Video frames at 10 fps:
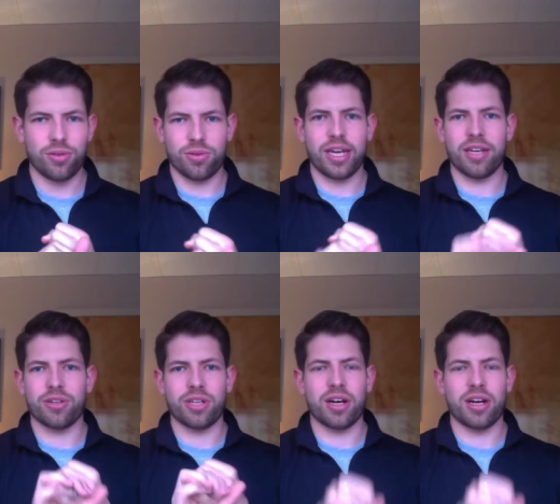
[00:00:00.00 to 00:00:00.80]
Okay, you're
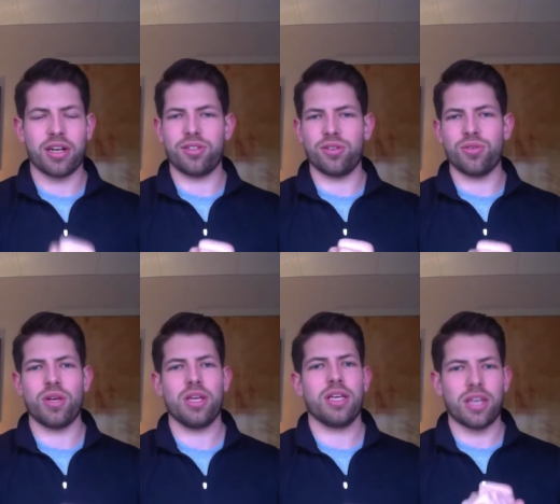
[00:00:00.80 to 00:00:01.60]
talking to
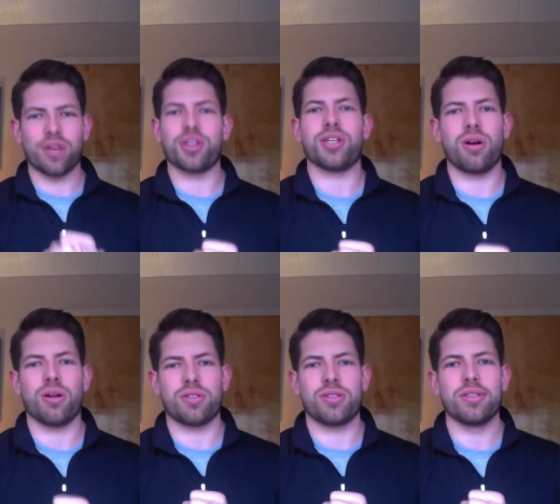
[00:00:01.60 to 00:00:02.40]
young
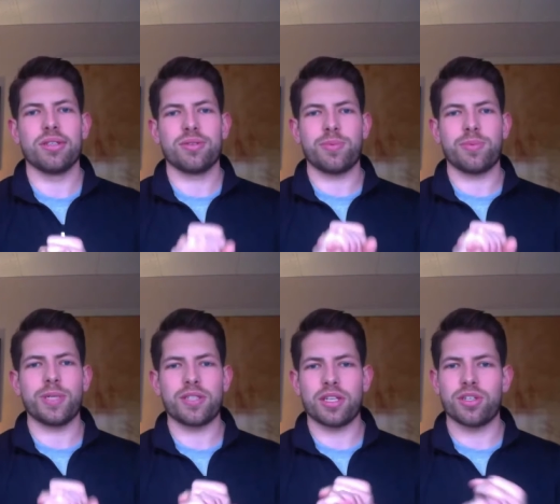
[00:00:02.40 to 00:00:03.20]
adults, which means
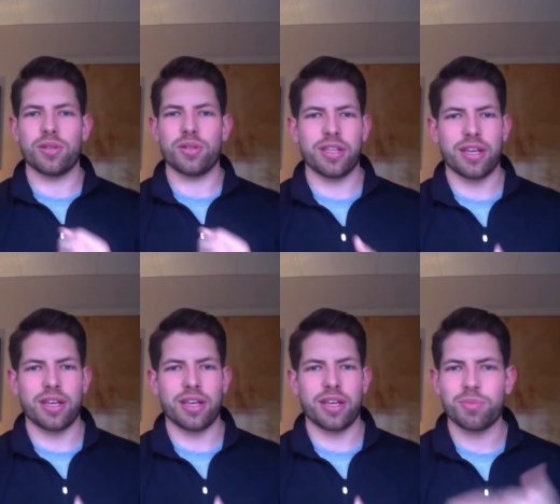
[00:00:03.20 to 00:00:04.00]
they should
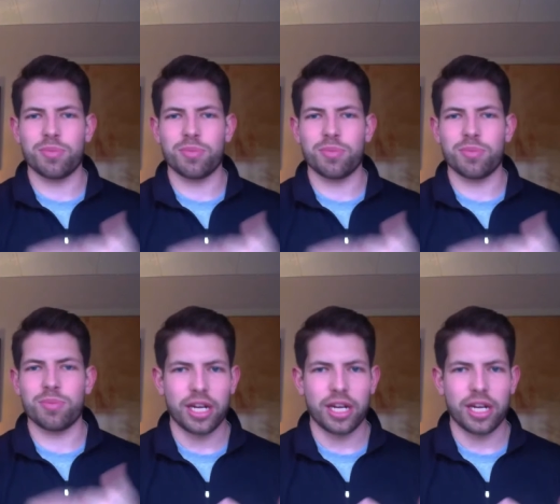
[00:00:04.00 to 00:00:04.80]
be energetic. They
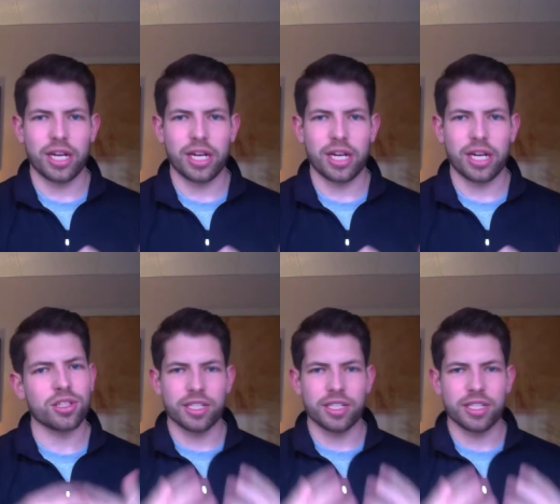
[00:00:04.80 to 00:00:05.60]
should be excited
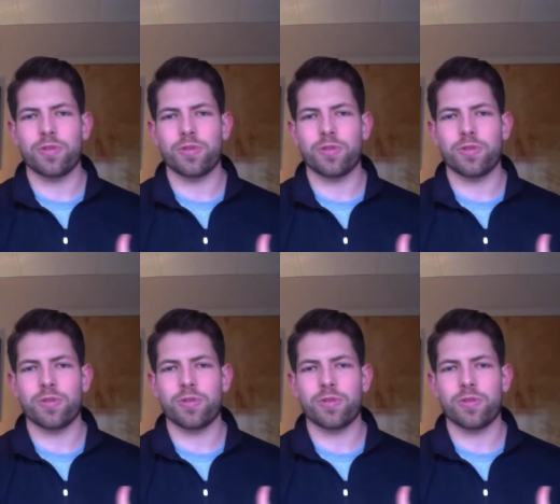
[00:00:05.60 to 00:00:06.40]
for this
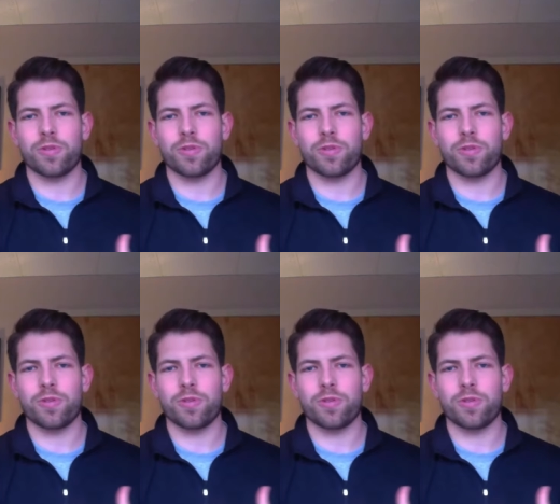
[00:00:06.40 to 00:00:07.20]
opportunity to preach
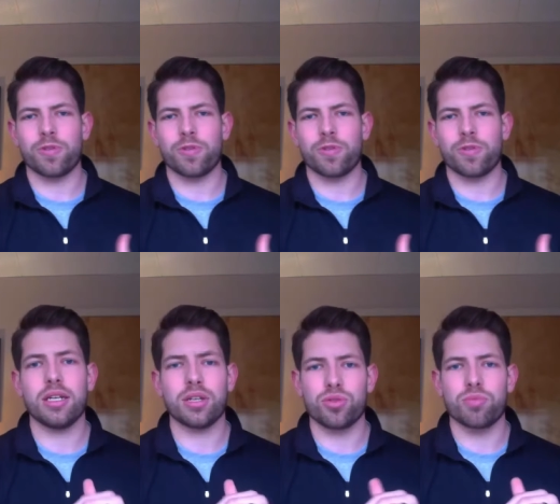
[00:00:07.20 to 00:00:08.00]
and lead
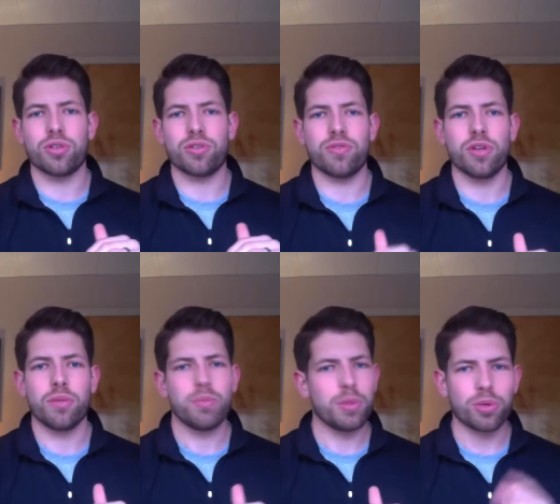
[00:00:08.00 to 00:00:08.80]
a group of
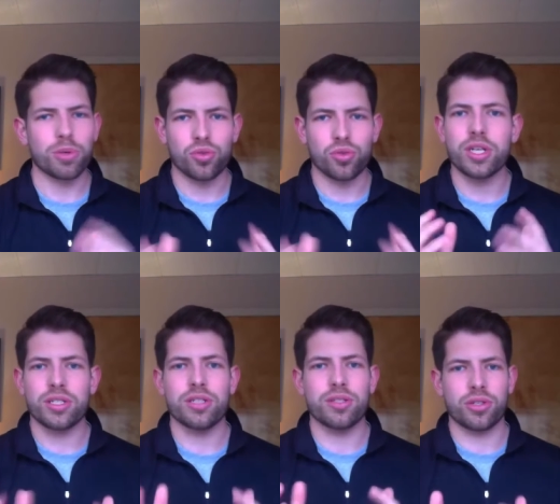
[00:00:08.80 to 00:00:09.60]
people in their 20s
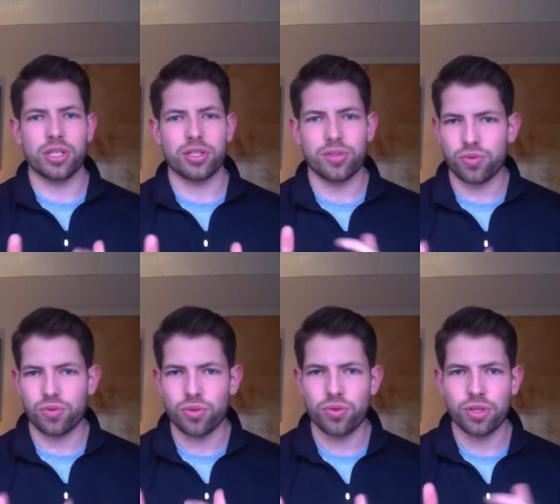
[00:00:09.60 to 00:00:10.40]
and 30s
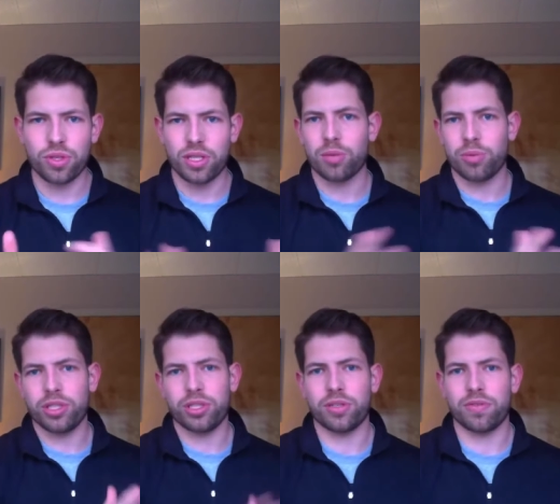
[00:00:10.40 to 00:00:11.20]
through the
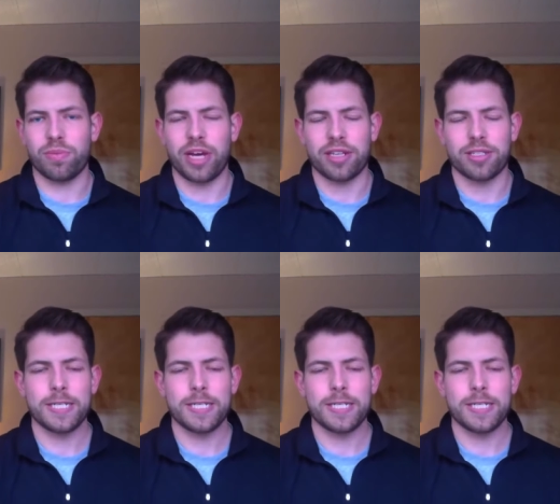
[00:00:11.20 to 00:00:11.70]
celebration of Mass.